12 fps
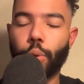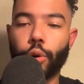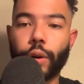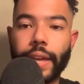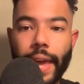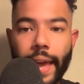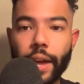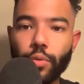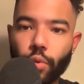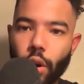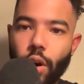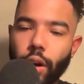word can
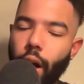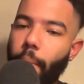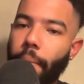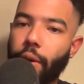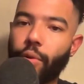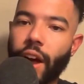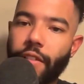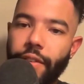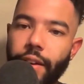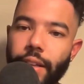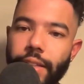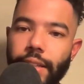wrong on my
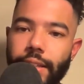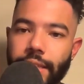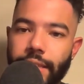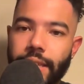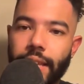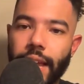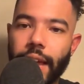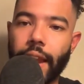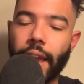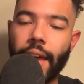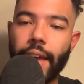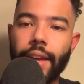graphic. It says
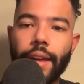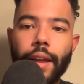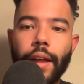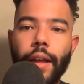C-N-A.